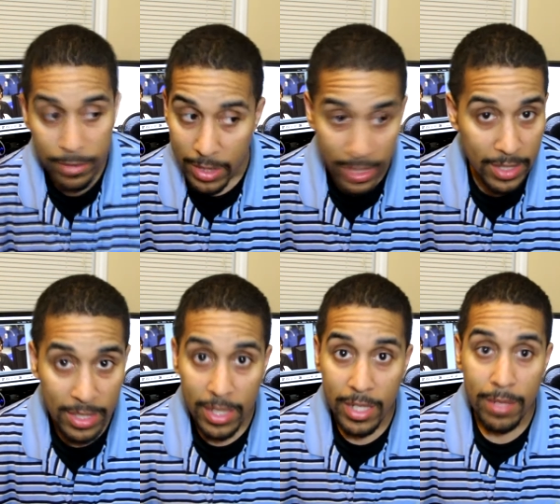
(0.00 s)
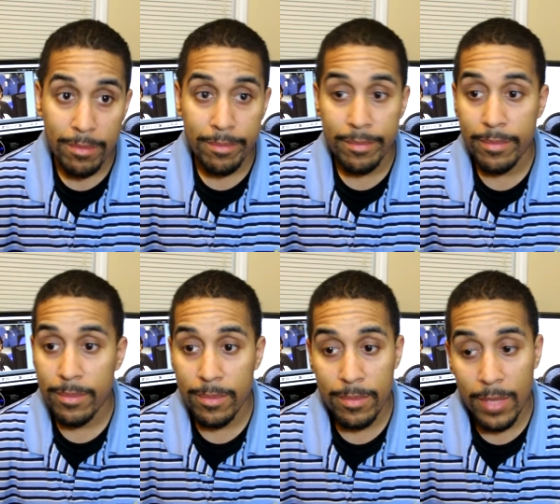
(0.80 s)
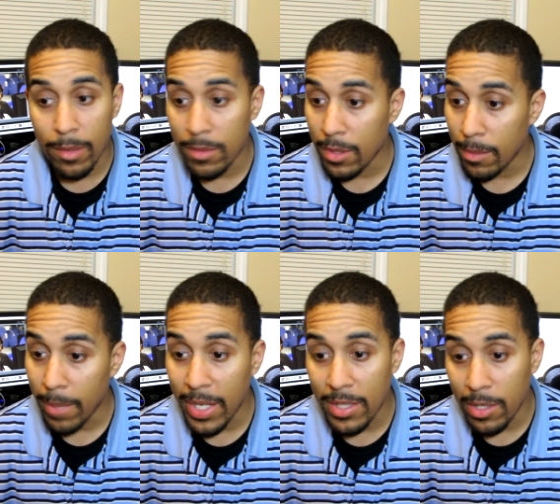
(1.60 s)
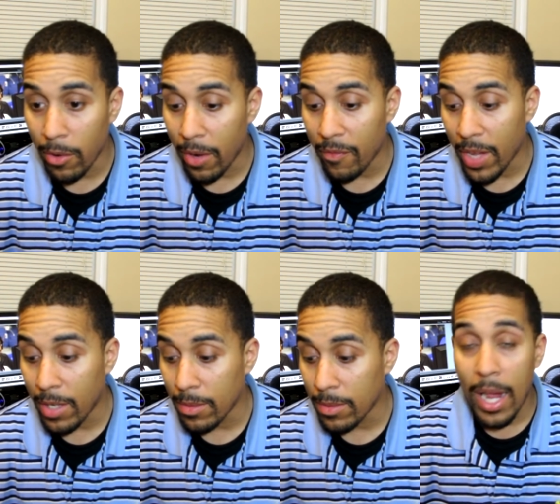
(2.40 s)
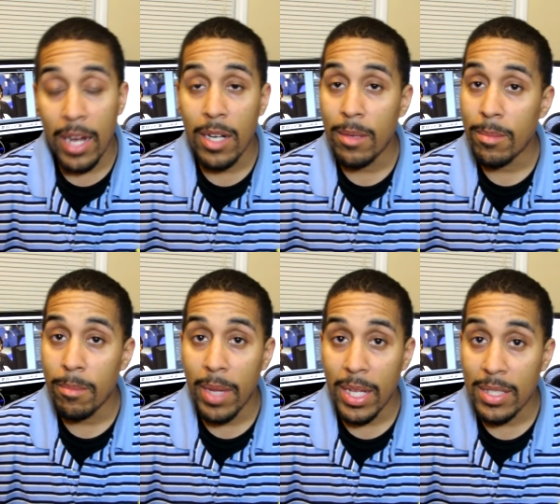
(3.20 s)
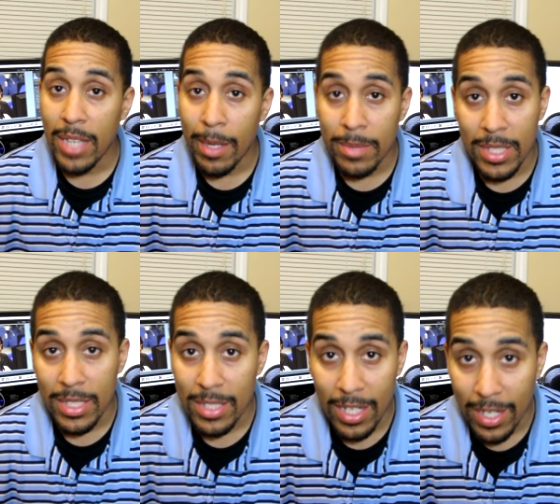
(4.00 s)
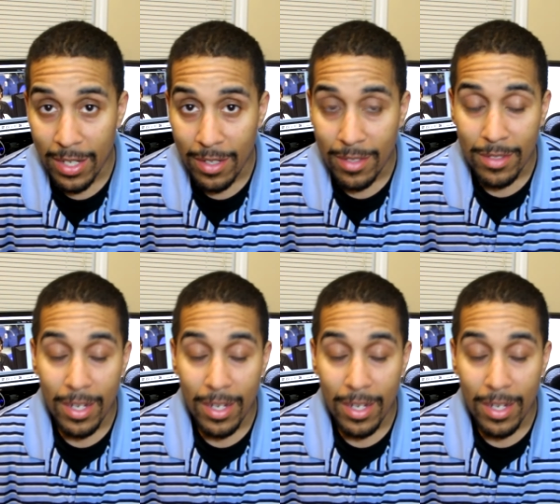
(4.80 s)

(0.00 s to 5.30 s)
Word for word: Like I said, it was an amazing grand final. I ended up making top 16.